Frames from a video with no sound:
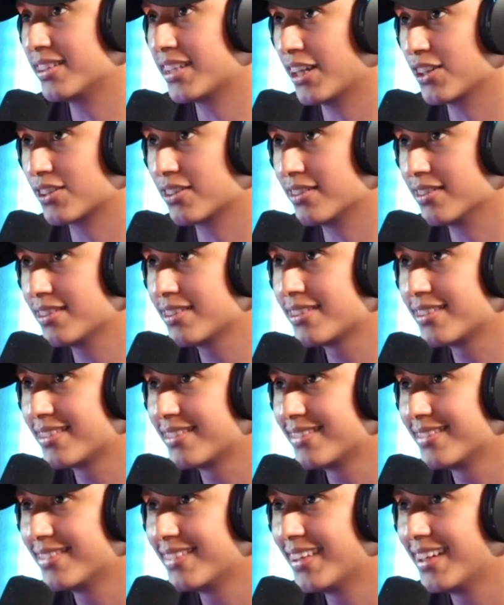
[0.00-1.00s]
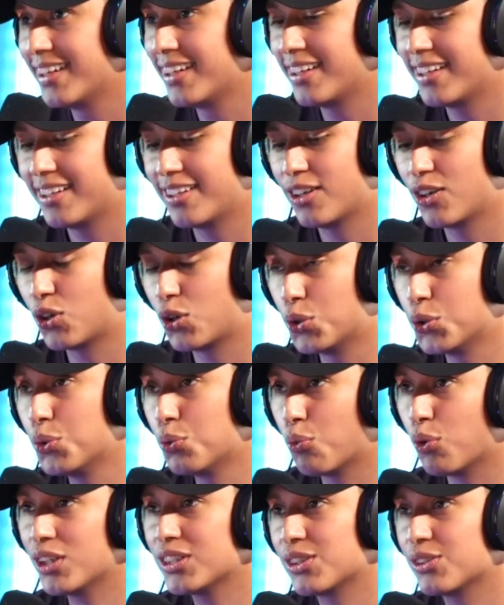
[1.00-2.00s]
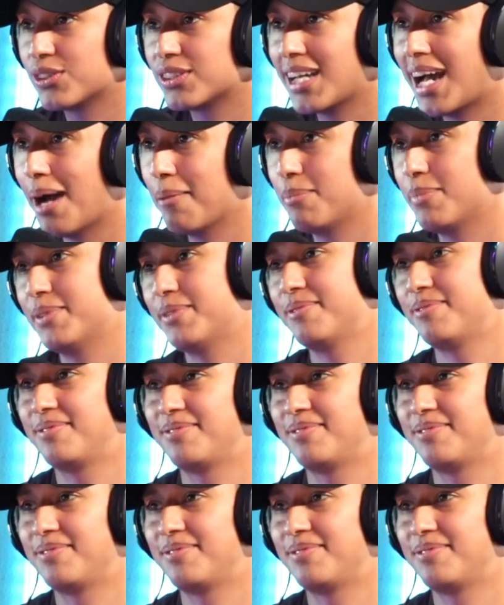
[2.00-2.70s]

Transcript: sessions, who was on top.